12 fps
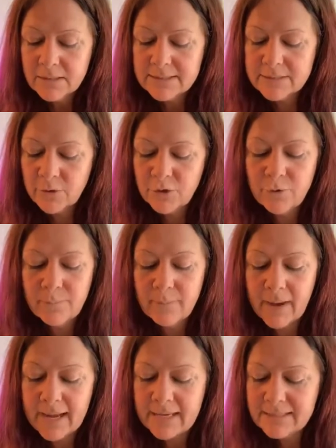So you
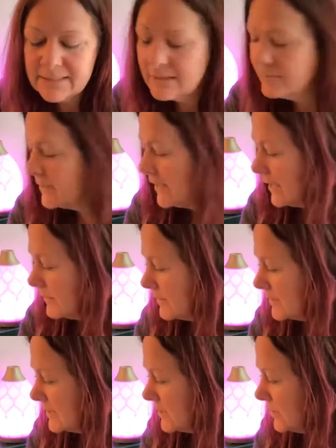might be able
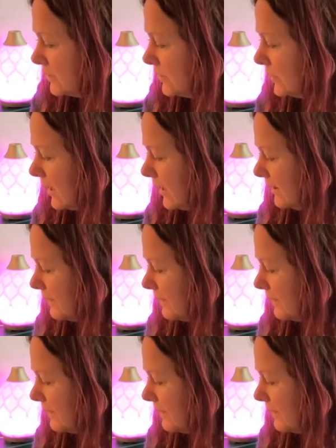to,